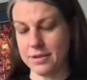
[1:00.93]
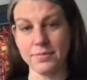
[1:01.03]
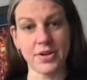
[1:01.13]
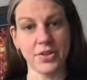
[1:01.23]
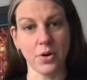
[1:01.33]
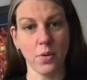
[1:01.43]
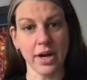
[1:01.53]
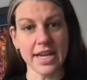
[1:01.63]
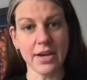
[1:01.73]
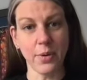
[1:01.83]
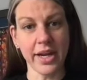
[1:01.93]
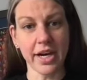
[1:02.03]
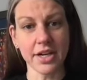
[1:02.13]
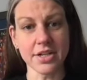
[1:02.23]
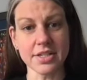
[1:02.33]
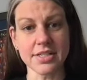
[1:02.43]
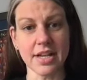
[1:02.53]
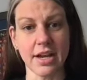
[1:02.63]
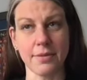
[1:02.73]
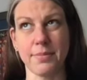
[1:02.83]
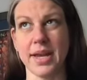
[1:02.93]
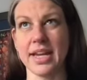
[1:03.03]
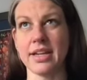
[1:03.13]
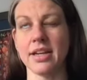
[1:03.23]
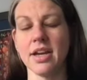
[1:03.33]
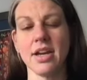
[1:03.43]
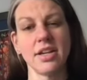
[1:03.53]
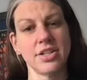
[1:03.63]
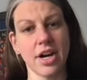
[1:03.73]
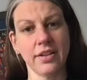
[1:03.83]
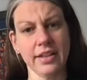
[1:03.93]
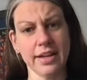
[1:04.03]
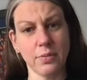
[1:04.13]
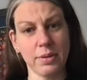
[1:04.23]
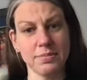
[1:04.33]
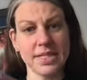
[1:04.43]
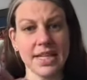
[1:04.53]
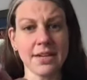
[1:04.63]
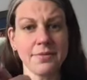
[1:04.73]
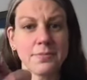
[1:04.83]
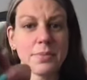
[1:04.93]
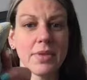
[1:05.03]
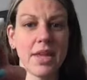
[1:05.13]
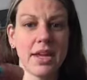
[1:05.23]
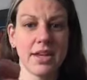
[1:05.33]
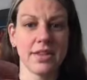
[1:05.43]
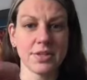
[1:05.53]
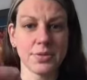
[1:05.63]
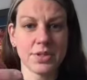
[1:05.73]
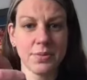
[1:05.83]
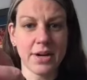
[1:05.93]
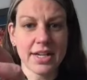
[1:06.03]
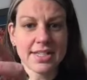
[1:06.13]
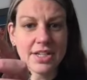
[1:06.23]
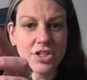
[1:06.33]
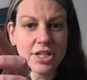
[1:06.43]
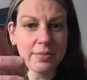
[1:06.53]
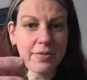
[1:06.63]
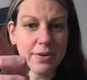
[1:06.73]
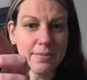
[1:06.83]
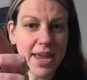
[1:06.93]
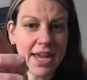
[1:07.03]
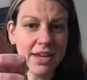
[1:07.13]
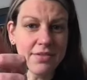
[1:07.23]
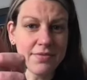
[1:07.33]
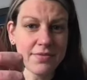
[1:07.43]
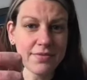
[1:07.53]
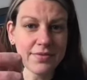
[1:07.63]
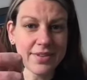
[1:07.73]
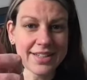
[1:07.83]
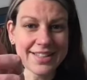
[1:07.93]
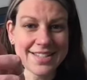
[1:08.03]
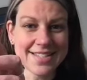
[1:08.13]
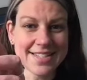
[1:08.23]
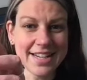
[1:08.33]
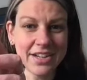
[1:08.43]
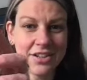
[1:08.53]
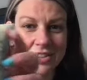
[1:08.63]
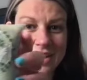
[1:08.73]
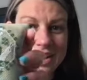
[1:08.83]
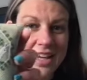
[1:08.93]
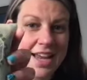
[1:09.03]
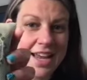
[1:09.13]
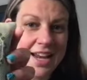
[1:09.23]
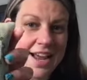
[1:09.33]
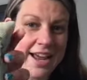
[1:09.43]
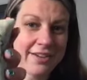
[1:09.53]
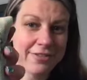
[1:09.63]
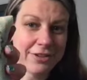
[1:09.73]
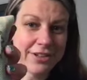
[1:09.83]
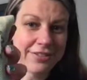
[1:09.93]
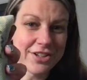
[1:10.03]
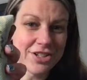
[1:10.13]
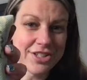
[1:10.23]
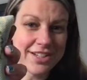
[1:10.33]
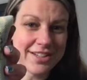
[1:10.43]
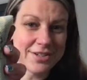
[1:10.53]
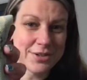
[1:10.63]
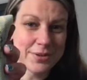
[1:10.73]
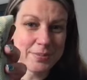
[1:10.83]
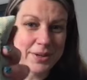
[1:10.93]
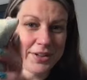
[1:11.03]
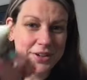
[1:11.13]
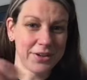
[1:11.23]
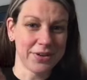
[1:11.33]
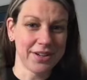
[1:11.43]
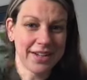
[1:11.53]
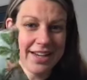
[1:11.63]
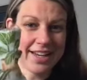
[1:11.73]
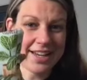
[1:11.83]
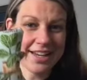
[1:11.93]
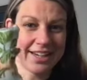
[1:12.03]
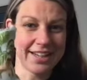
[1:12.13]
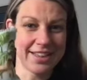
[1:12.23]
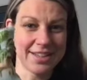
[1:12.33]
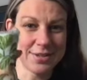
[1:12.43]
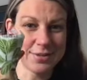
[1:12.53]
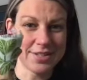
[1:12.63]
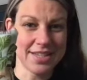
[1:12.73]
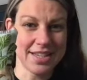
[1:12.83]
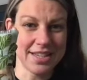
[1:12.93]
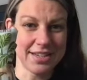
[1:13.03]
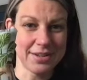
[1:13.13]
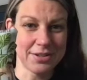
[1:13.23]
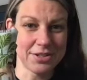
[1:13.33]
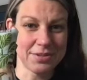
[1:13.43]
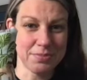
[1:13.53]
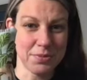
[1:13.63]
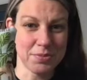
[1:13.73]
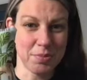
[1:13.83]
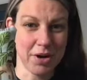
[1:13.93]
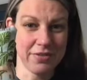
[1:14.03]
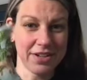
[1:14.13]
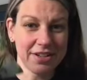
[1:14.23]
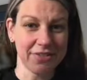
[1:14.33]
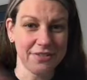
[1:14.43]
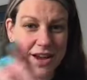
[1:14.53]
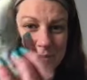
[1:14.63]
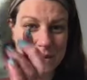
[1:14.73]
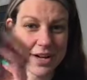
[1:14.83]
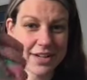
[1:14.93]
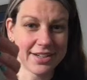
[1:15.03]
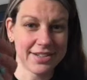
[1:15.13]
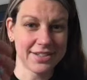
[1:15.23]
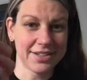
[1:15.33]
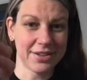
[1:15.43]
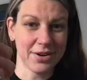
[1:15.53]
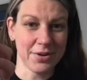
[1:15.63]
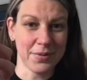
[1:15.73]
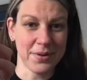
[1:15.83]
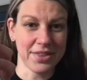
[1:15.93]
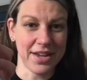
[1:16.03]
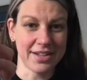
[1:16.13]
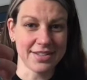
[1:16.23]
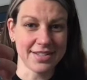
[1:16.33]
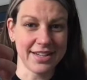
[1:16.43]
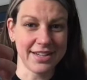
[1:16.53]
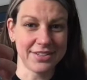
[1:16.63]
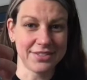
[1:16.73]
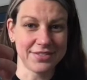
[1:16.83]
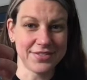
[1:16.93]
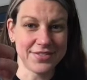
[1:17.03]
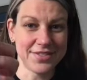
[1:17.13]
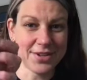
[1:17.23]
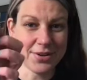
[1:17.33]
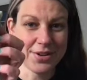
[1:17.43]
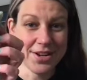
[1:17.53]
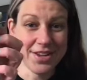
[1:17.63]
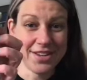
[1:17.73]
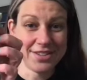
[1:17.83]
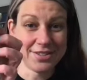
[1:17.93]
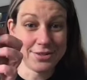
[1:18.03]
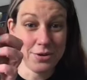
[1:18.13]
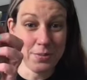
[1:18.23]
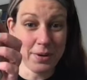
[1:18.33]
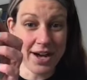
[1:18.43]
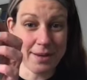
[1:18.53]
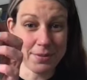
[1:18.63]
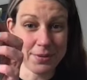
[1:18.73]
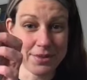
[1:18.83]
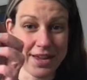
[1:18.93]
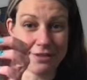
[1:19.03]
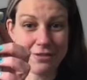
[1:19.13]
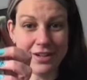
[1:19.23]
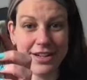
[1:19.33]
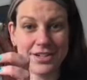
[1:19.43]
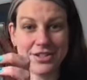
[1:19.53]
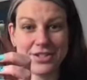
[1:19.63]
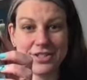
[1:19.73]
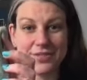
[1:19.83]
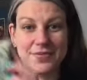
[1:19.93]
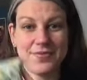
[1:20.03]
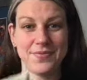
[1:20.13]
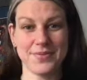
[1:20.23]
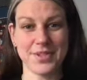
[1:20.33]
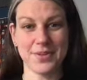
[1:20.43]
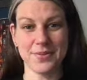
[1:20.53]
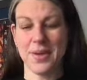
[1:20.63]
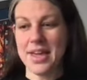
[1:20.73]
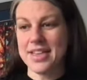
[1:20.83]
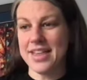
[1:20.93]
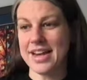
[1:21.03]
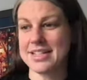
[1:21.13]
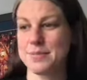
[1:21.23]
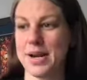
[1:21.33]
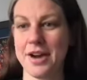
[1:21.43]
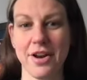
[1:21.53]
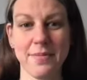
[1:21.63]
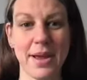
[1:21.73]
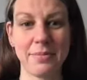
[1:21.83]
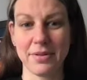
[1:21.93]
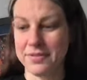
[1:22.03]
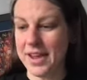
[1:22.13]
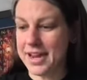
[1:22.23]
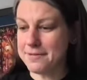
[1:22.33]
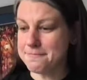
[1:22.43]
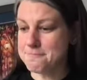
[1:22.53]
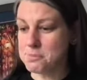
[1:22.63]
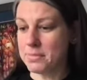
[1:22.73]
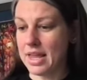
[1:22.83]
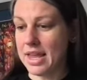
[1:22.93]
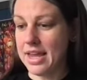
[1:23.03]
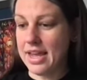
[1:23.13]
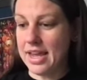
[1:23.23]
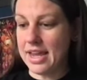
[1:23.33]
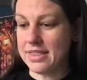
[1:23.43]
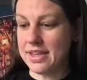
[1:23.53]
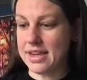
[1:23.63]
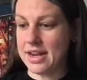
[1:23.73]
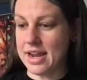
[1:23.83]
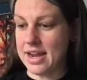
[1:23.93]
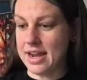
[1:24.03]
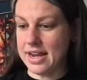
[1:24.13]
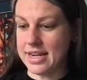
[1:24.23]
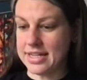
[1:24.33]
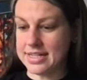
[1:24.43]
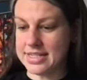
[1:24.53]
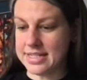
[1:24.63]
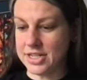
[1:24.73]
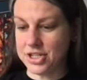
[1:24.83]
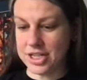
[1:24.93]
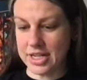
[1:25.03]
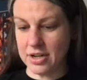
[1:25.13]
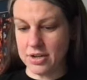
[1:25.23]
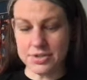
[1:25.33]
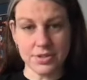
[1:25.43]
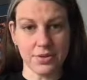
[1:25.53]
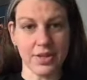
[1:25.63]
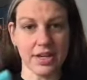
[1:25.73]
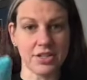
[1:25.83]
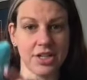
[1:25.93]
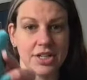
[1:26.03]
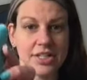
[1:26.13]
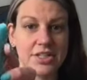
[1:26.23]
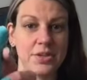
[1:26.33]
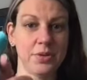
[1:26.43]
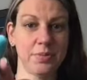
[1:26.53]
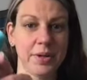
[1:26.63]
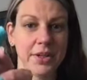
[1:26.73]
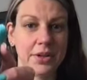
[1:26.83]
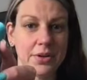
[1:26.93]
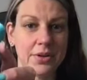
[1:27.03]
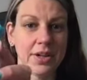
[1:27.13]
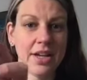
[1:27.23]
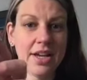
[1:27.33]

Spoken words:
They're the Quirky Quakers by Darling and Whimsy. This was the one I stitched up for May. I did the snail and I have fully finished it into a pillow, and this was the just most perfect fabric to go with that snail. So super happy with that finish. So that has been out on my buffet. And then I stitched and also then turned into a pillow